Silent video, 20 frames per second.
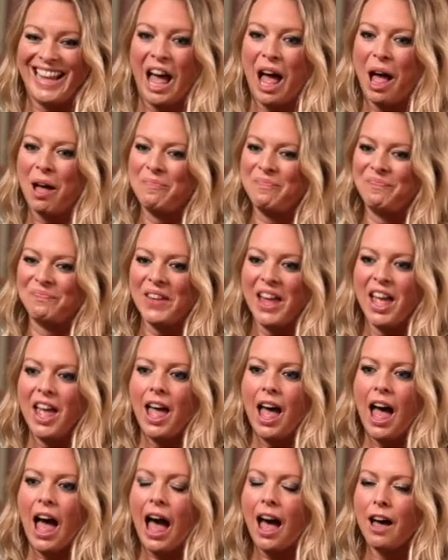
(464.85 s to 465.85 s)

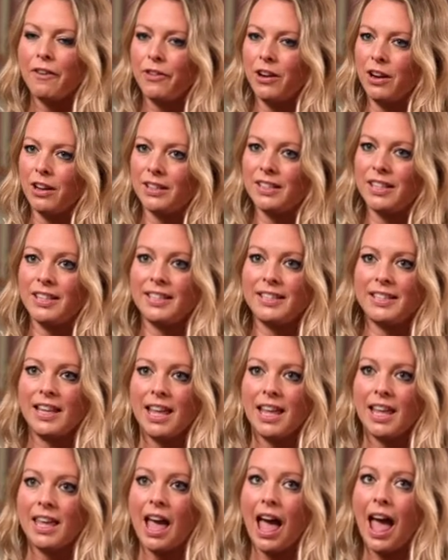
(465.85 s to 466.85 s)
have a look to
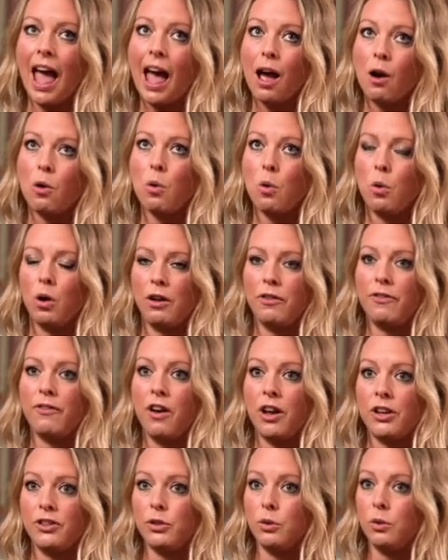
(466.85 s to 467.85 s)
see how
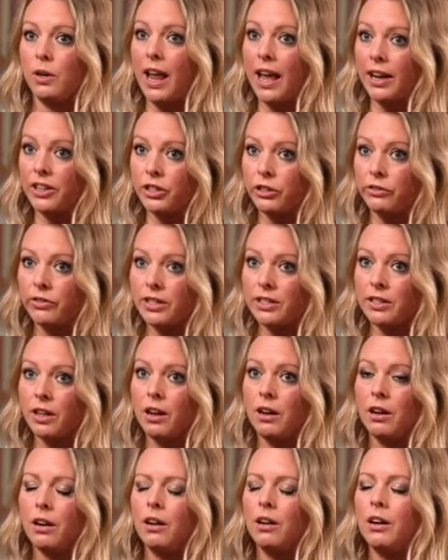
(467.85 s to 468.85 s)
qualified your lecturers
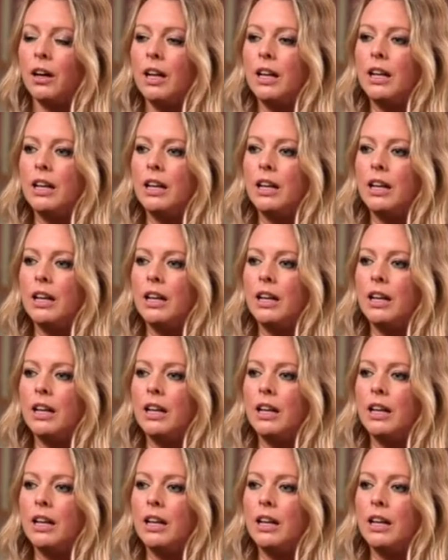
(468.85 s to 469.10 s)
are,